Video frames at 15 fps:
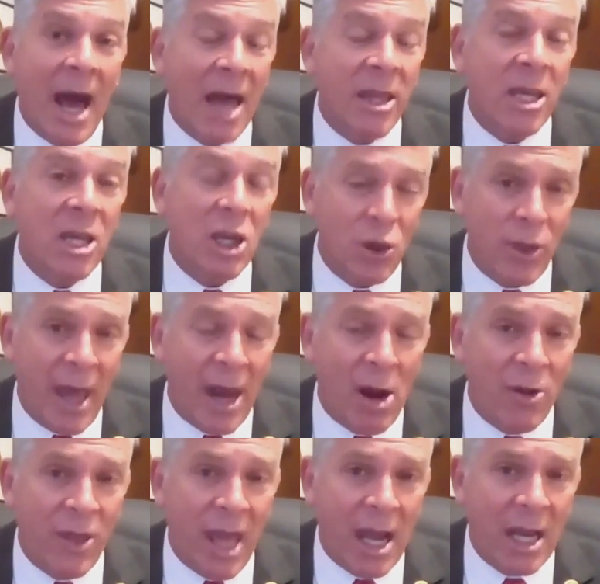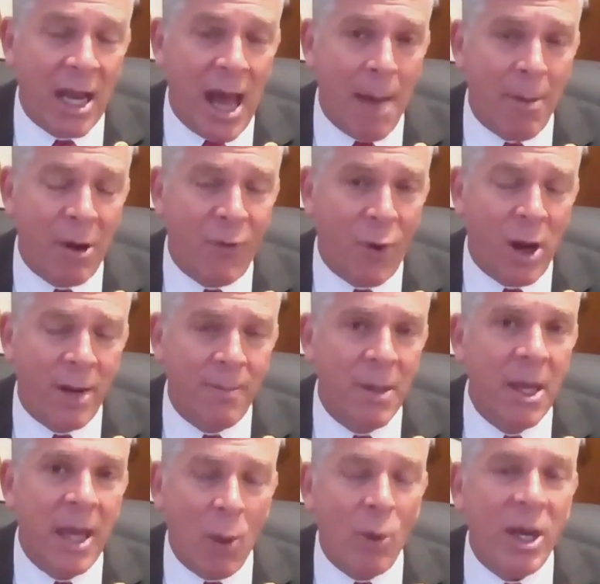I think you do that on the economic front,
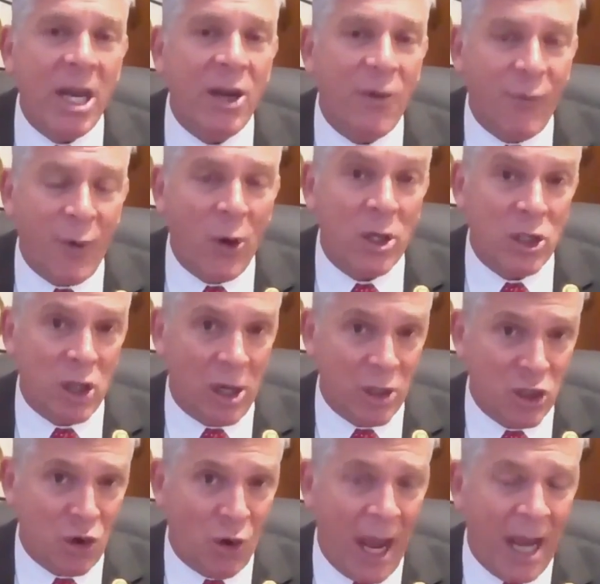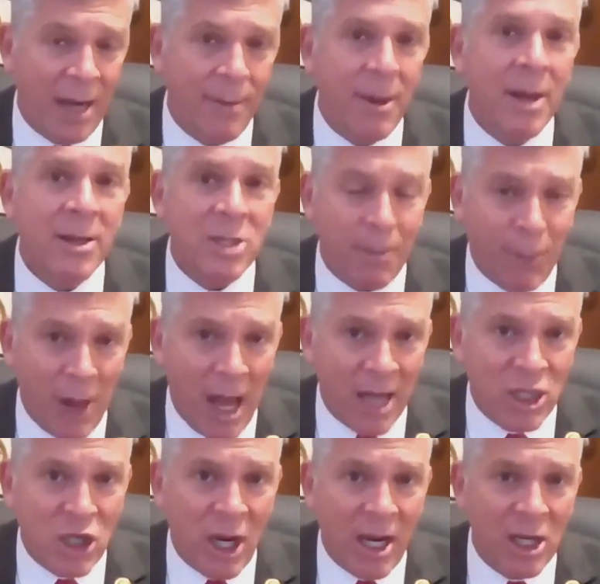and we need to focus on trade,
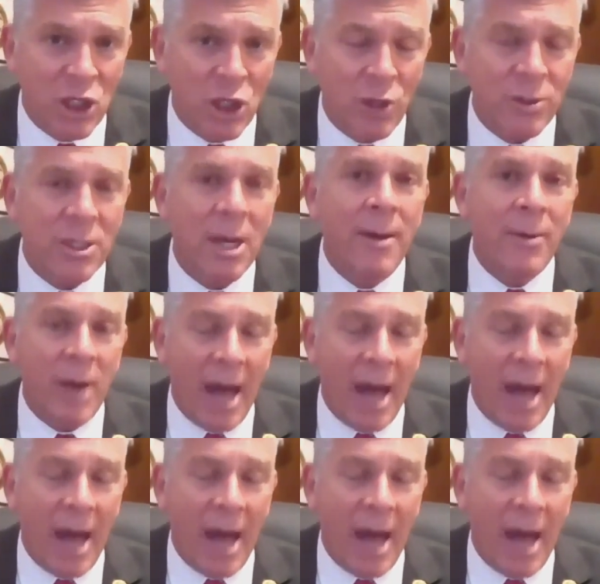supply chain issues.